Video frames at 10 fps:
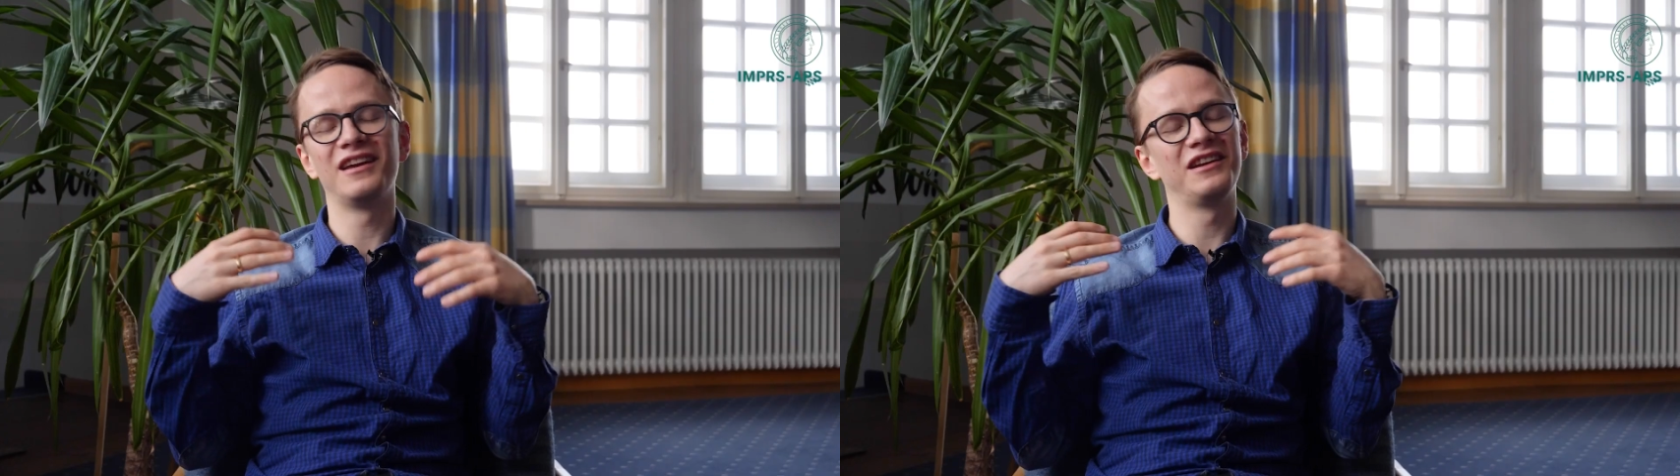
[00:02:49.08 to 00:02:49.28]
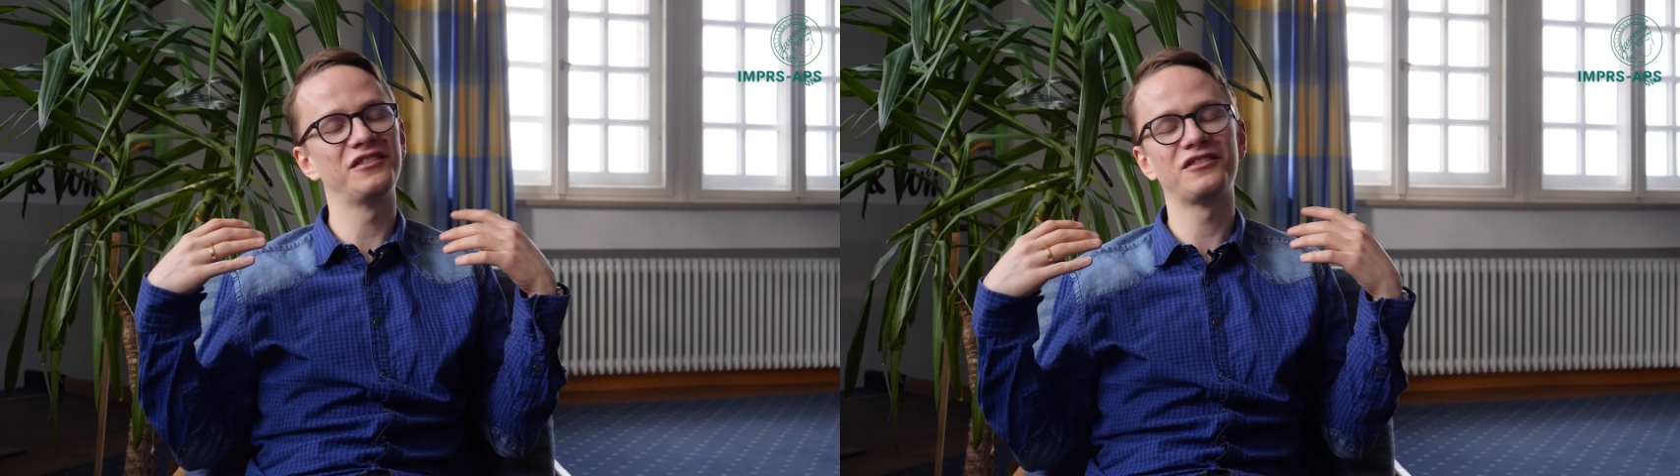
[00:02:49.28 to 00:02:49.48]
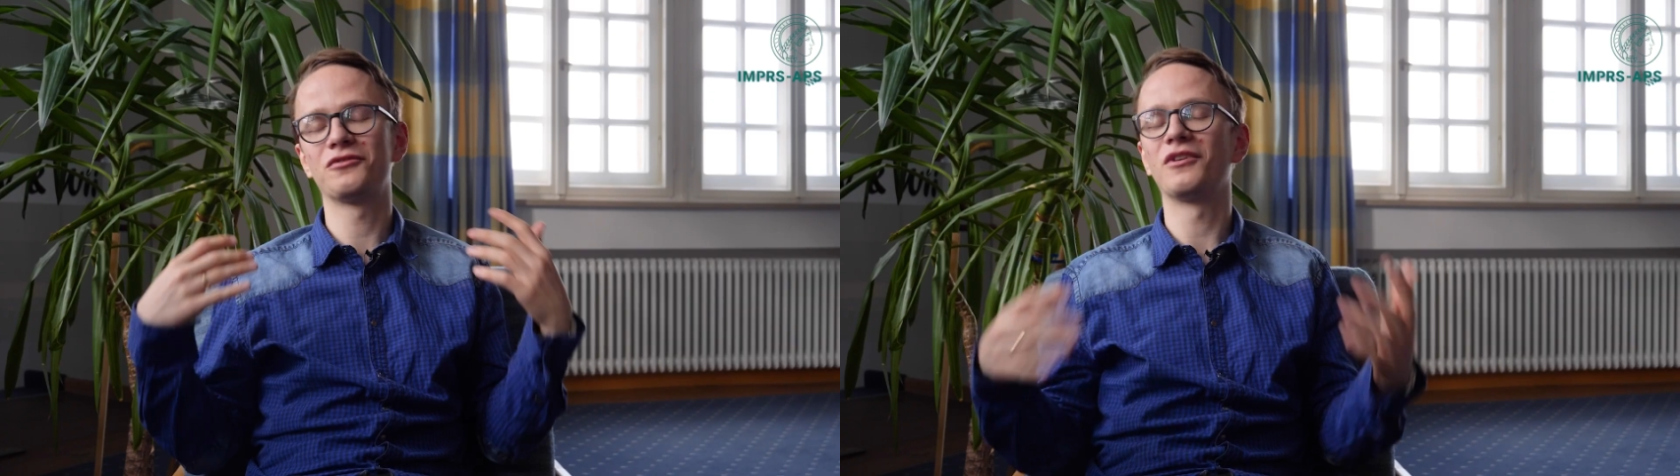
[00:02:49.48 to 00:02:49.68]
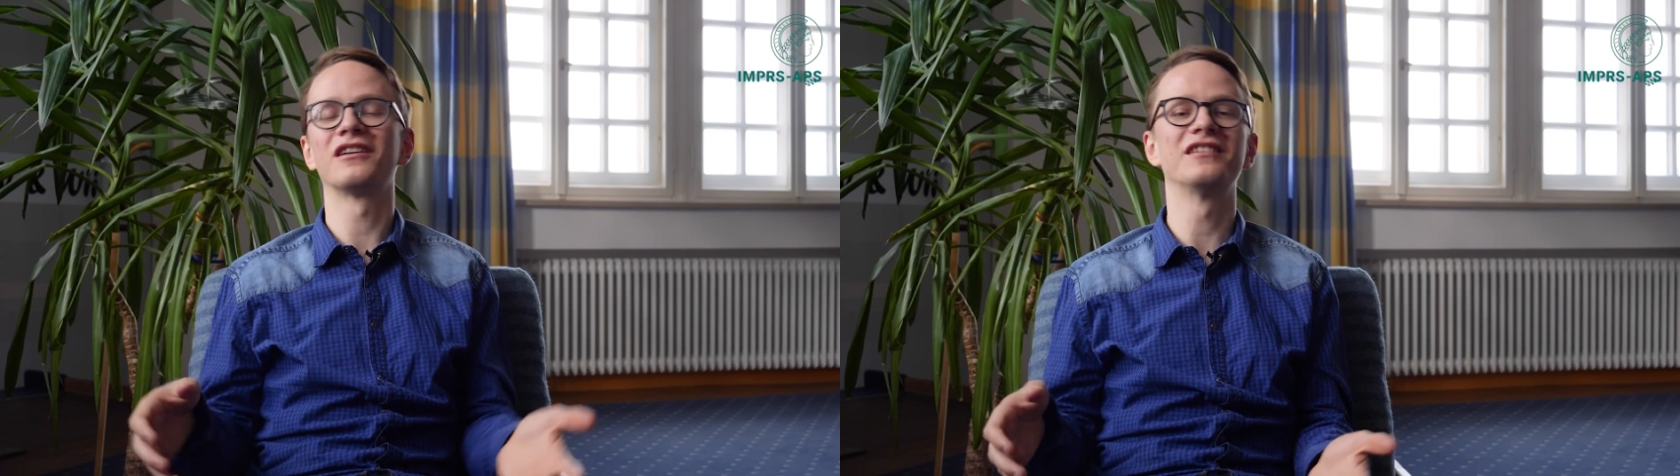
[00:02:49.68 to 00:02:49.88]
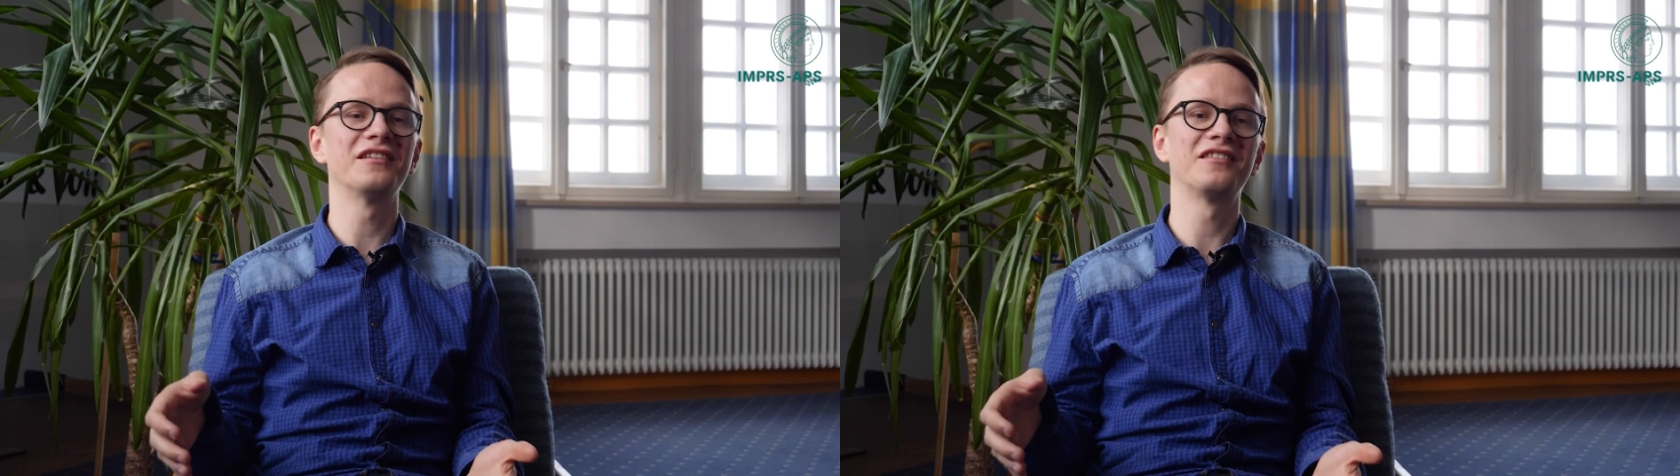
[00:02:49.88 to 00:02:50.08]
they
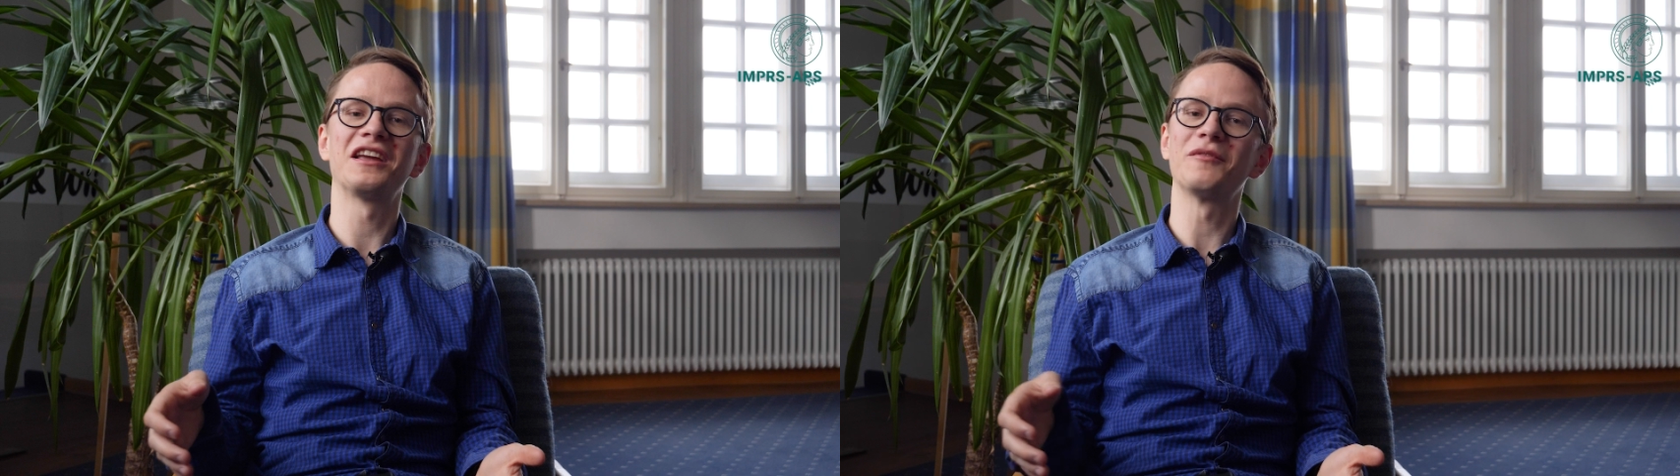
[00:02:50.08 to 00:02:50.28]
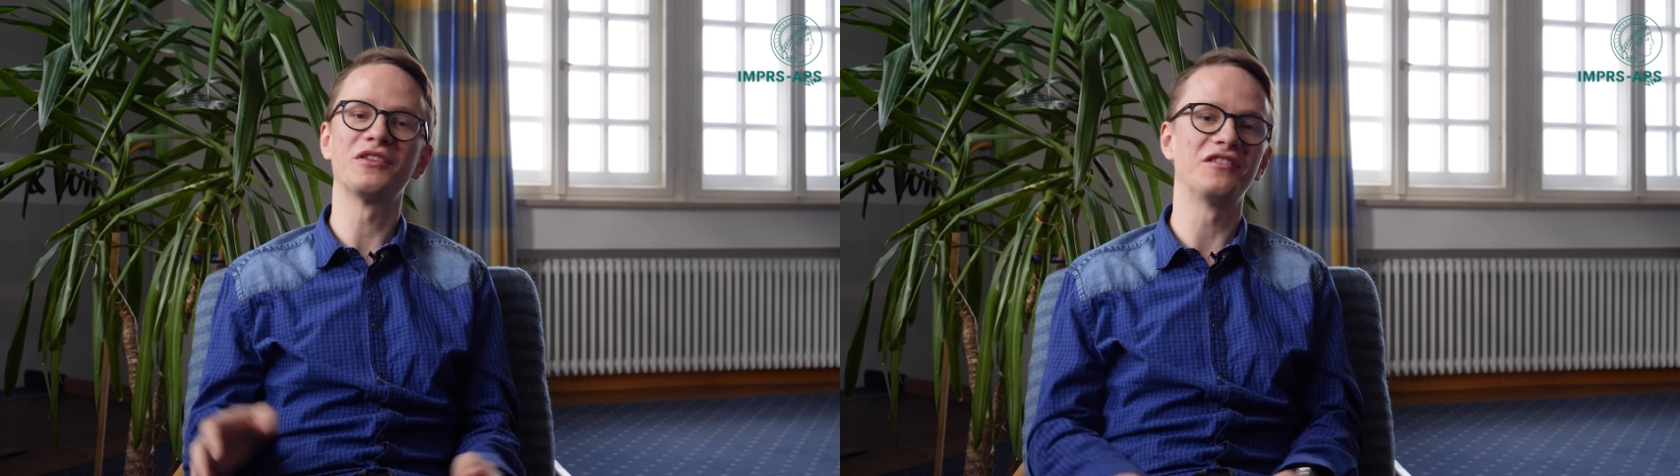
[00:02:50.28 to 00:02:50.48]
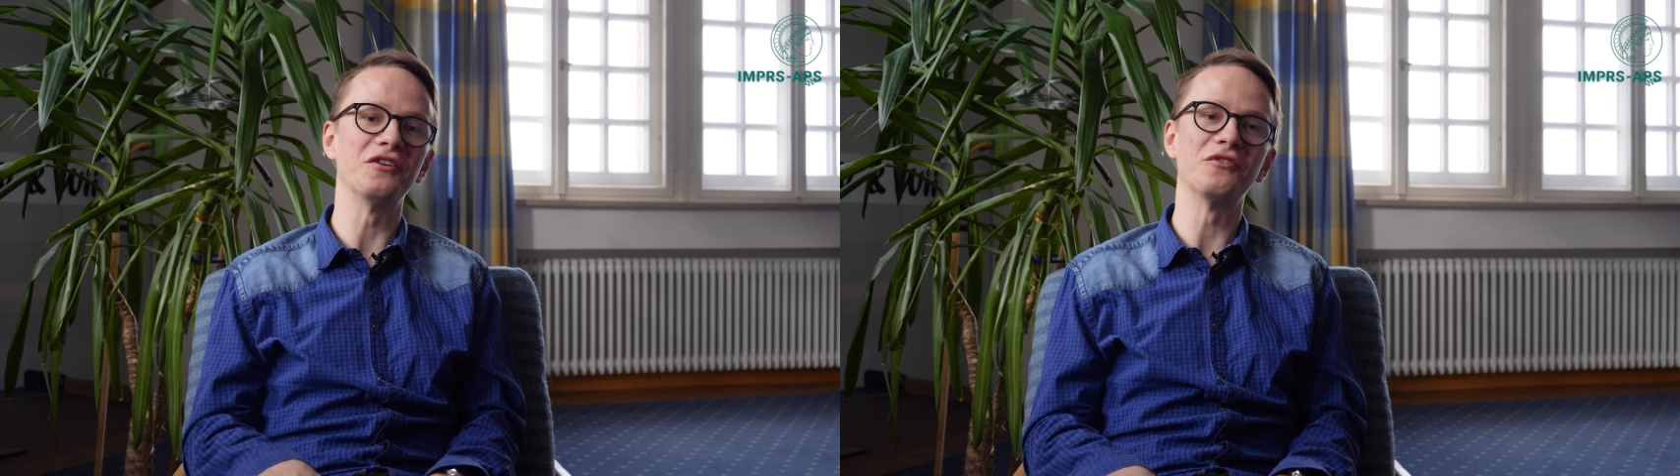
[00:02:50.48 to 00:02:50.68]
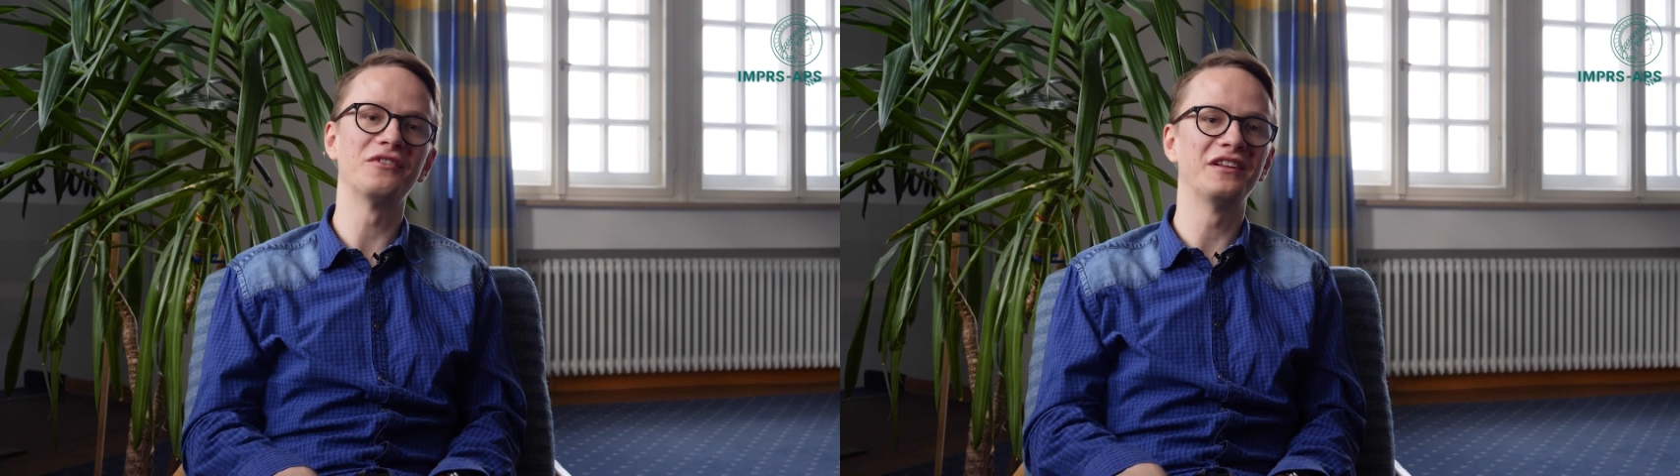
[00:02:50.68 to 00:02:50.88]
struggle the same as you.